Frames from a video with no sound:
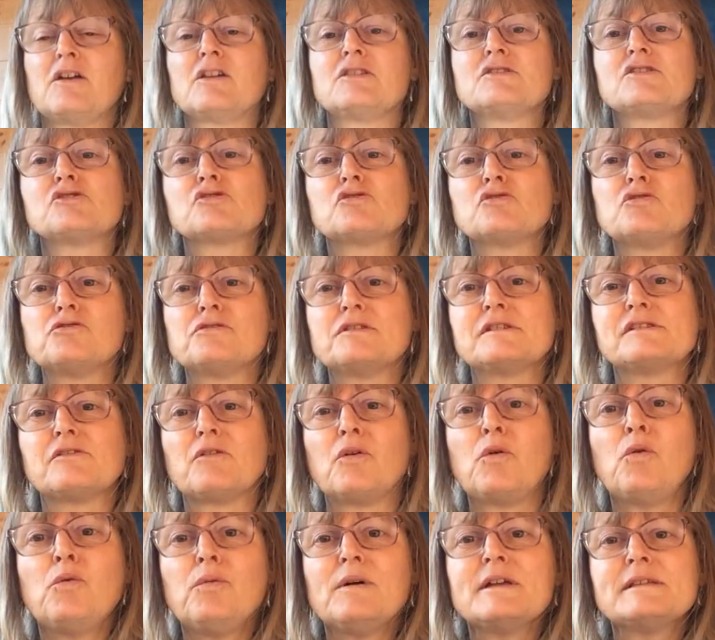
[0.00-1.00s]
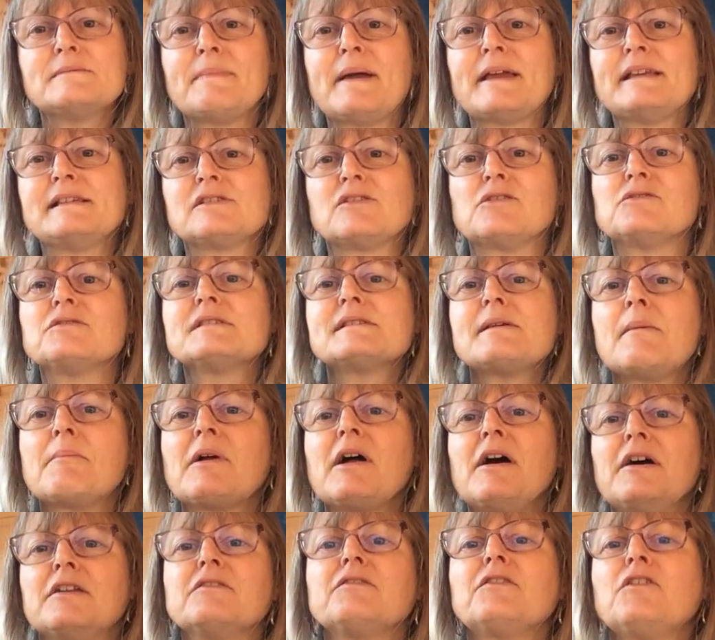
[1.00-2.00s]
Stories are always based on some
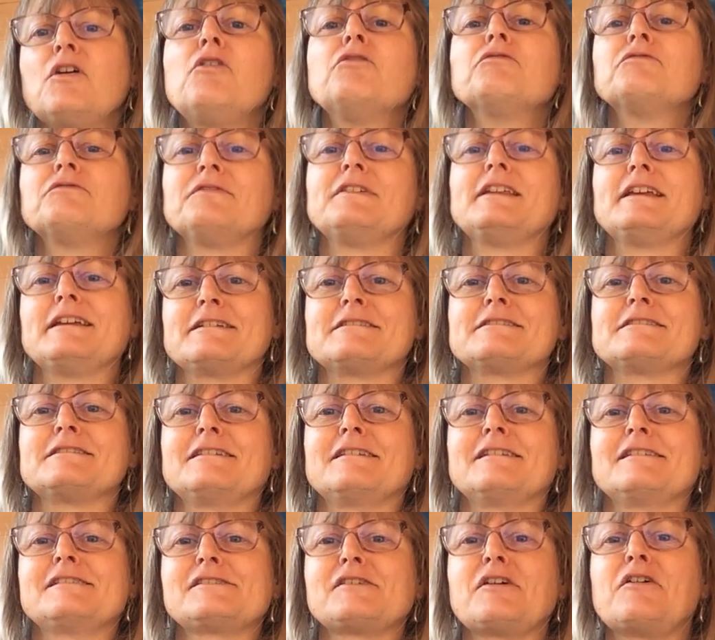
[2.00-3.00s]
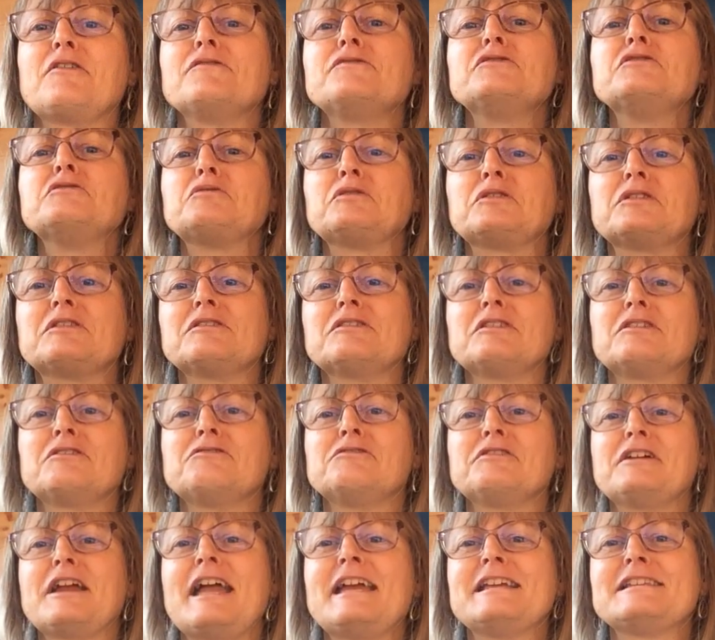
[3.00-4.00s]
kind of conflict. So if you can
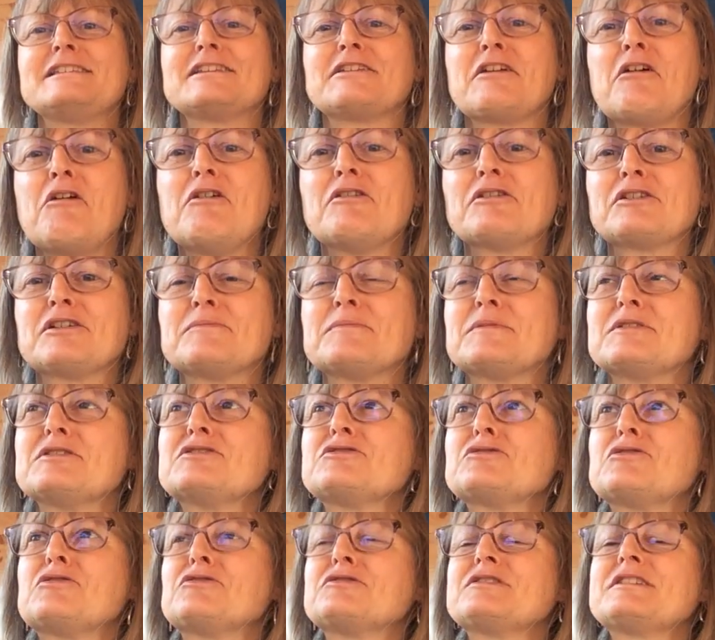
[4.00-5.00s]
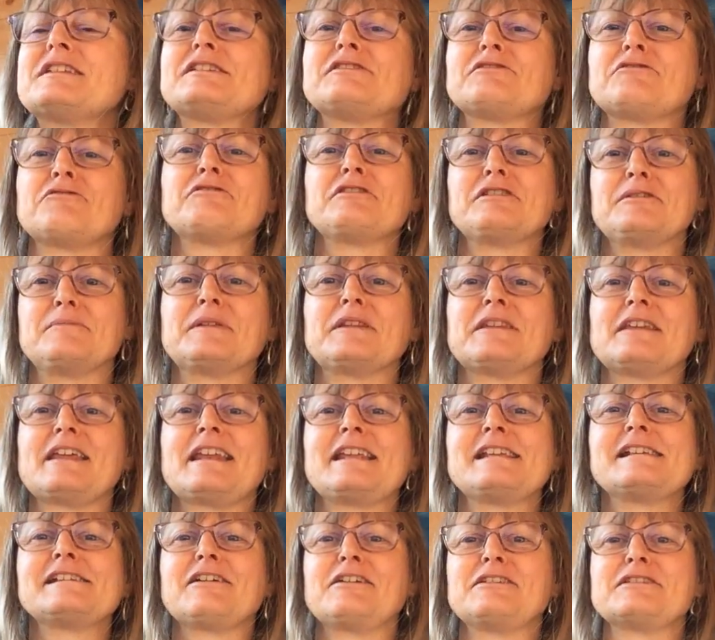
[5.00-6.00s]
create an argument or a disagreement, then
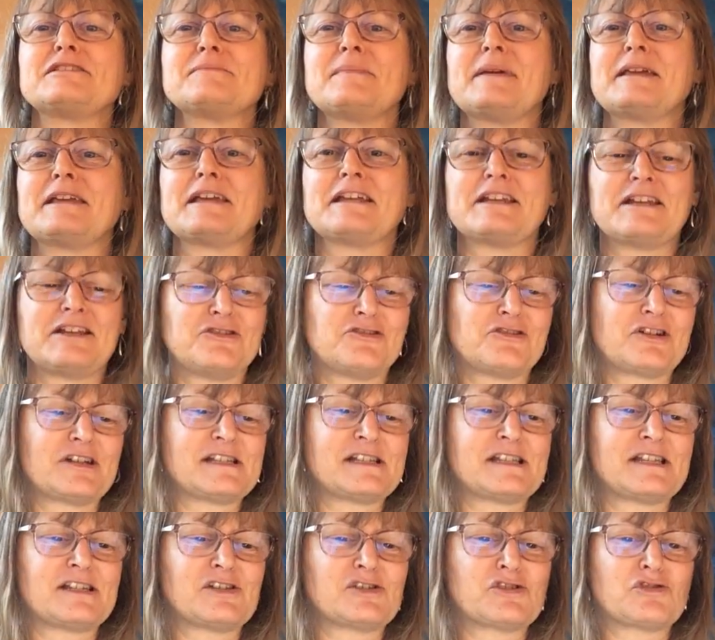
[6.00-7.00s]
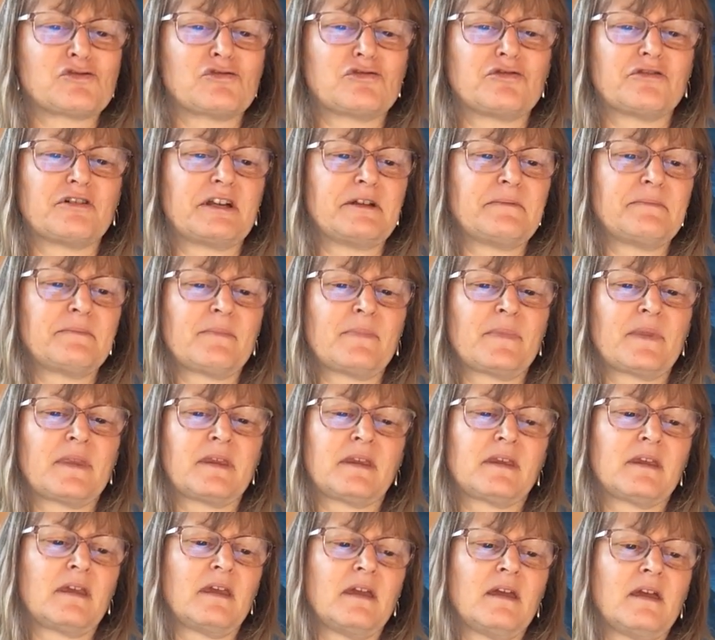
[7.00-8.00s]
it's going to make an interesting story.
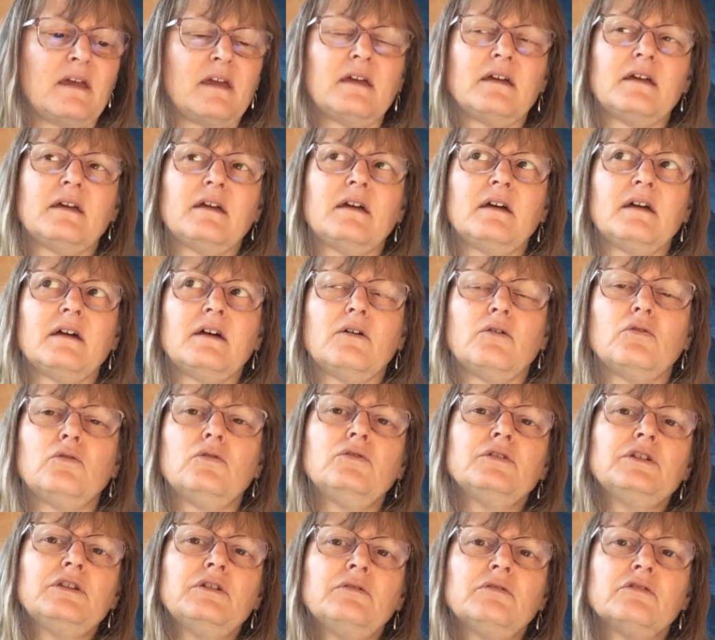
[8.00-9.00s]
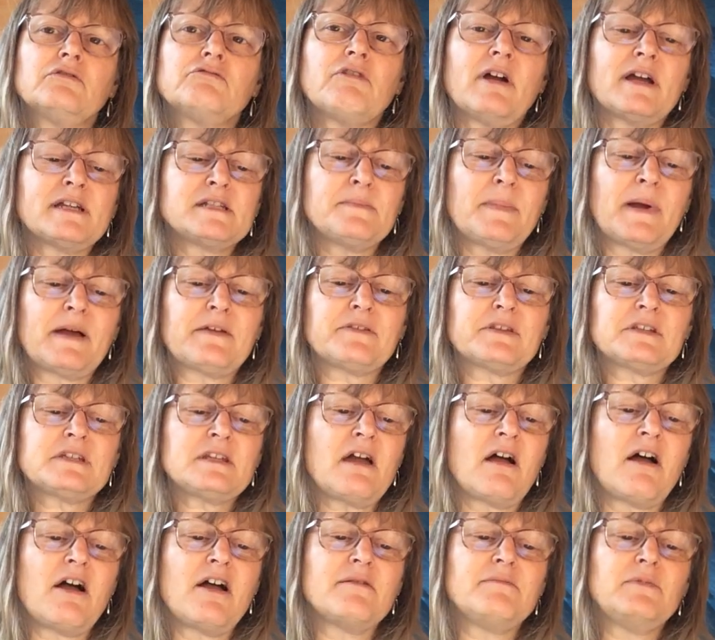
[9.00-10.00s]
Or you could write about the
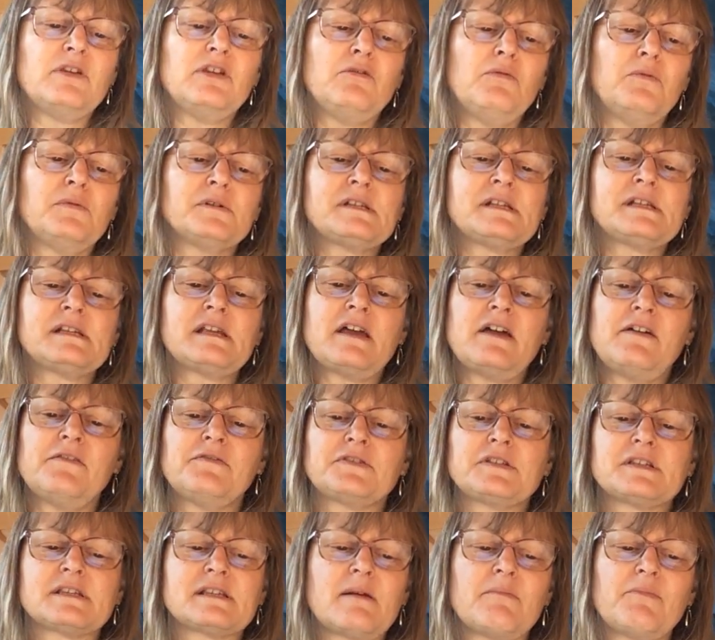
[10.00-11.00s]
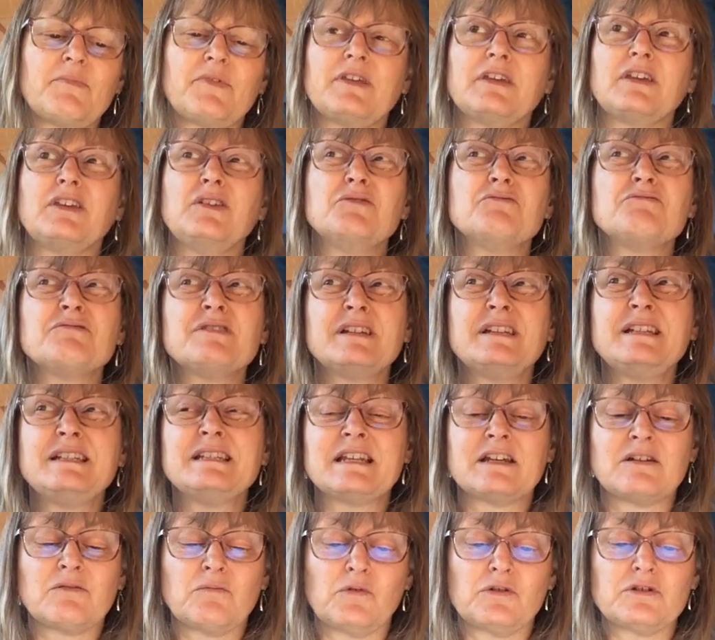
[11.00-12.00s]
time you were served something you really
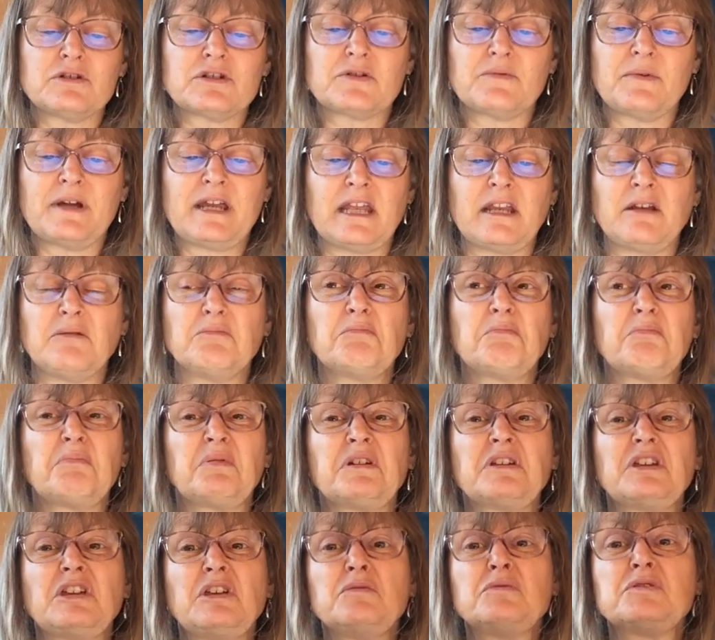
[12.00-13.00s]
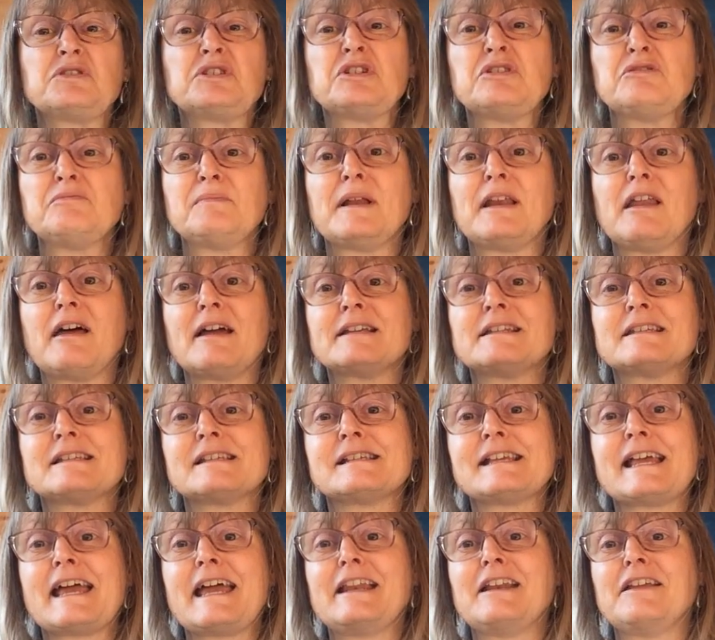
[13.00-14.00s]
didn't want to eat, but you were too polite to
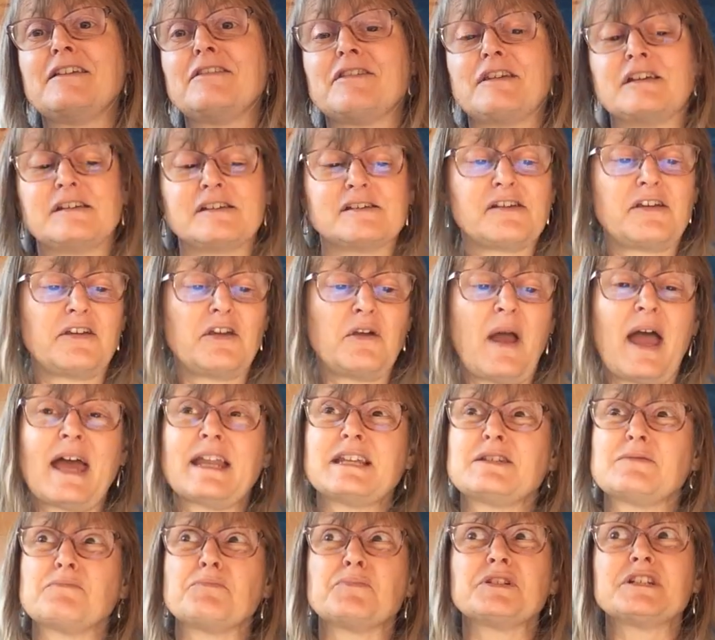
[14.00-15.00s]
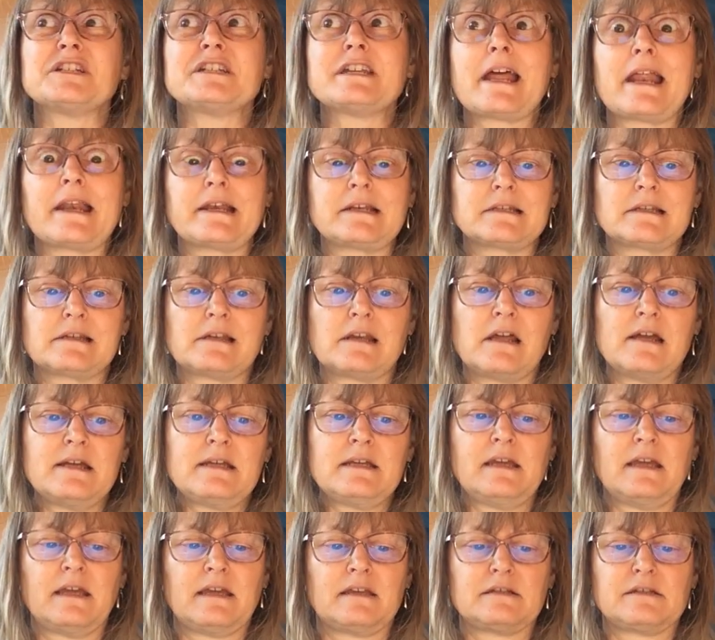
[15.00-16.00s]
say anything, so you had to pretend to
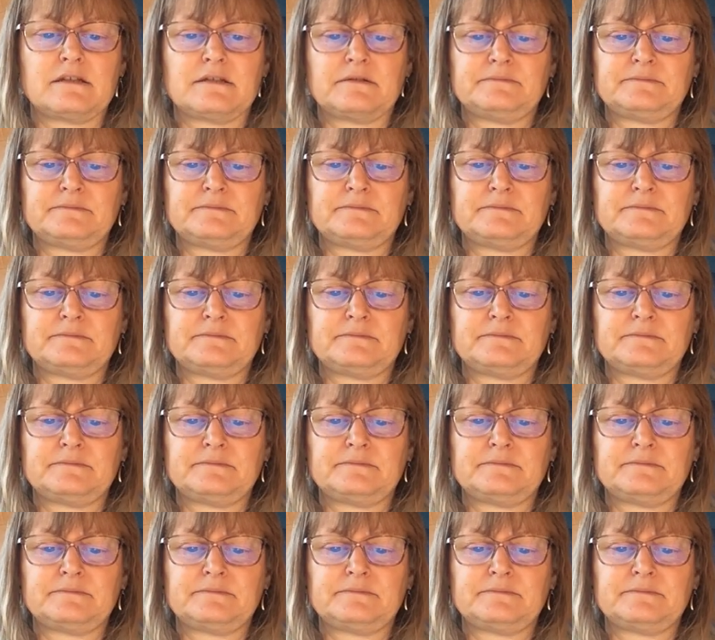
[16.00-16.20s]
like it.